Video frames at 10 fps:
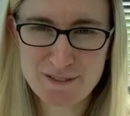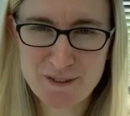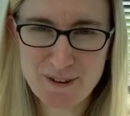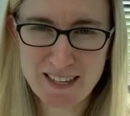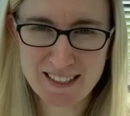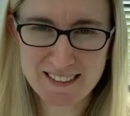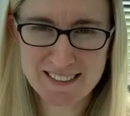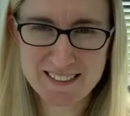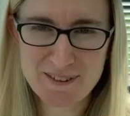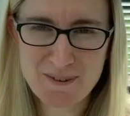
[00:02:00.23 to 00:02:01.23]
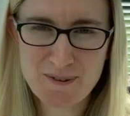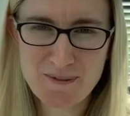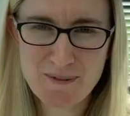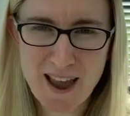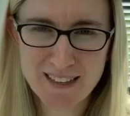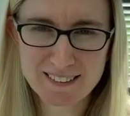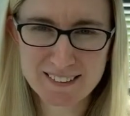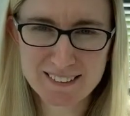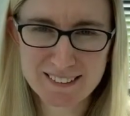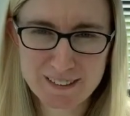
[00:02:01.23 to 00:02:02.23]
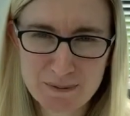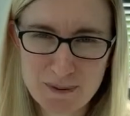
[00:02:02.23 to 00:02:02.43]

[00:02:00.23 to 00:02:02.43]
for is when little